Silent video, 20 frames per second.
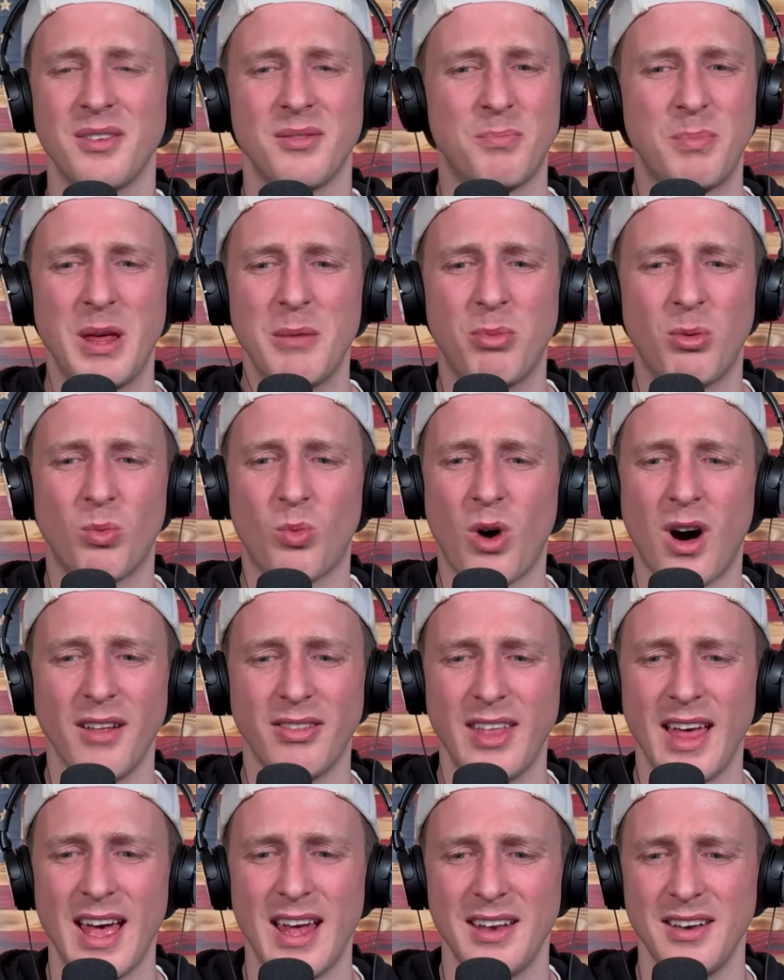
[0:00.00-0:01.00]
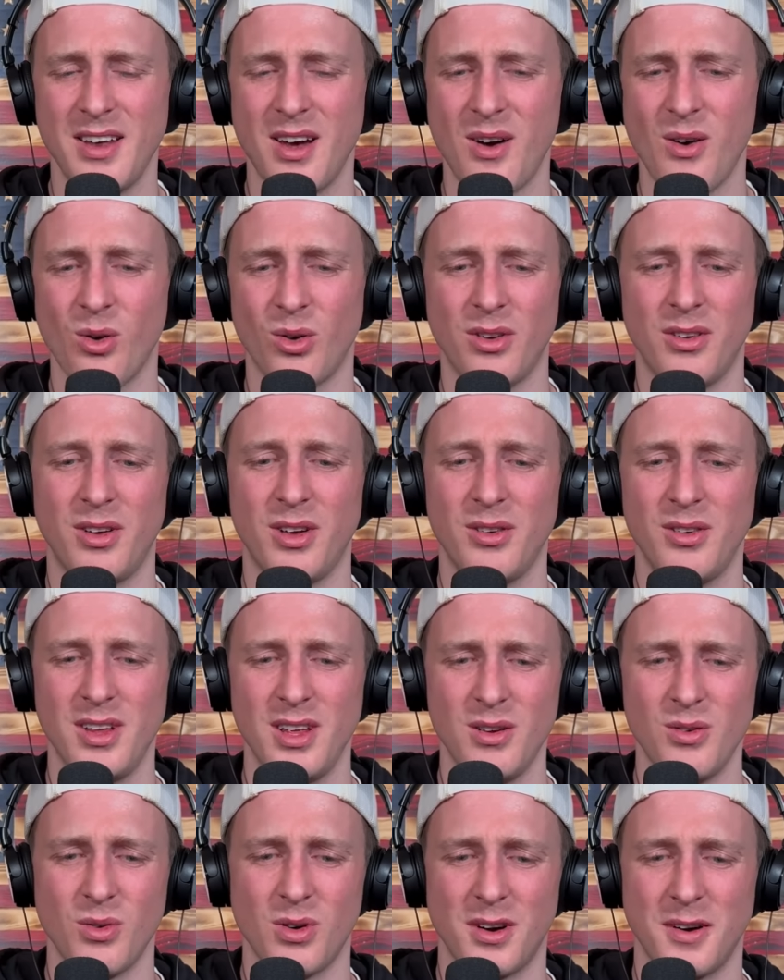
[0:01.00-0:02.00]
People want that? No, dude,
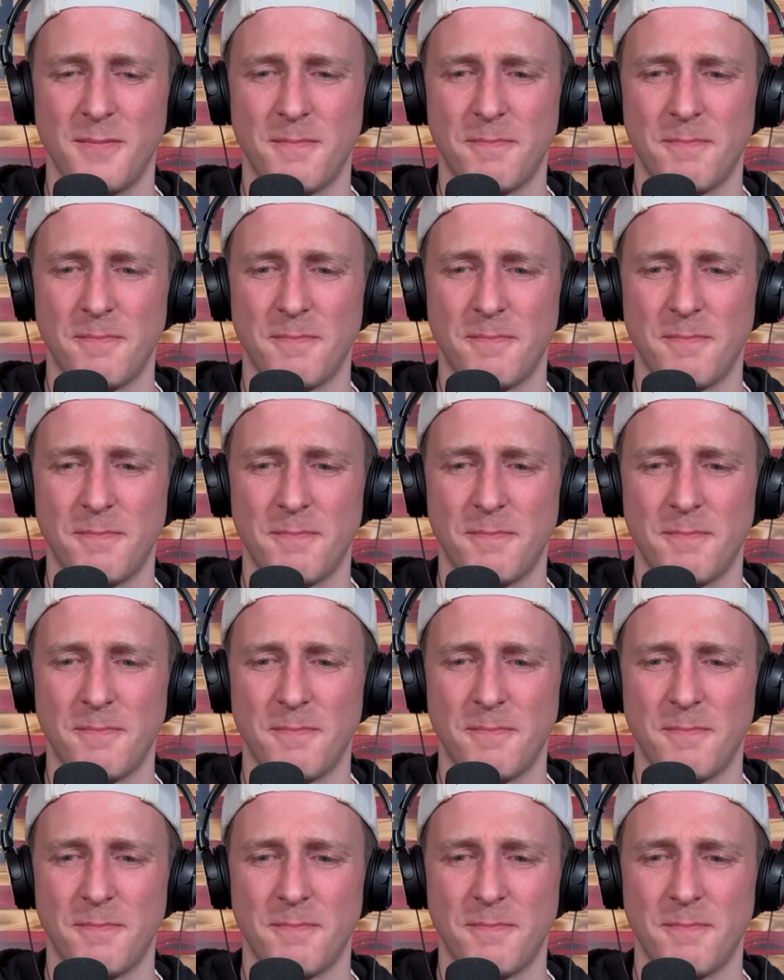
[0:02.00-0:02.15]
ew.